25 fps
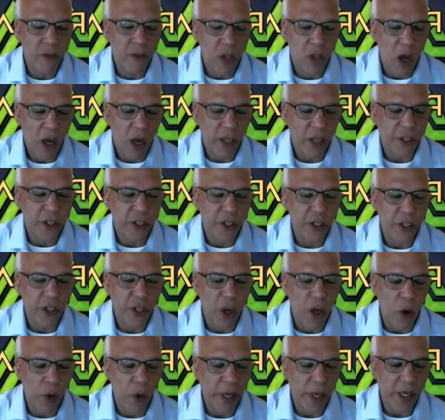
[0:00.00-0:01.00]
of loss is
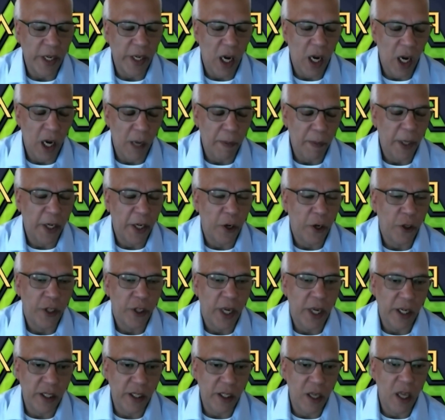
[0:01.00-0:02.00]
going up and our
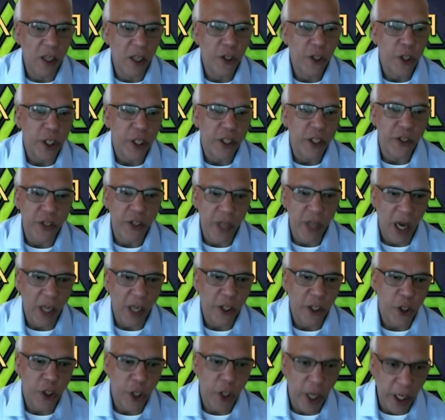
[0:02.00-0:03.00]
technology is
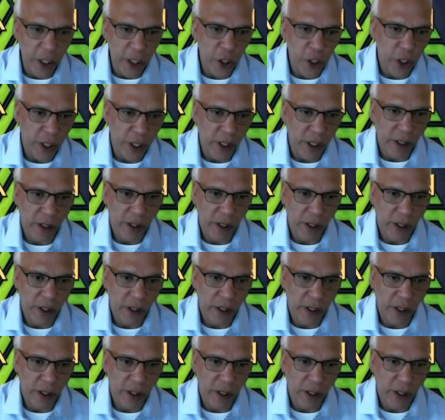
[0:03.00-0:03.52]
not changing.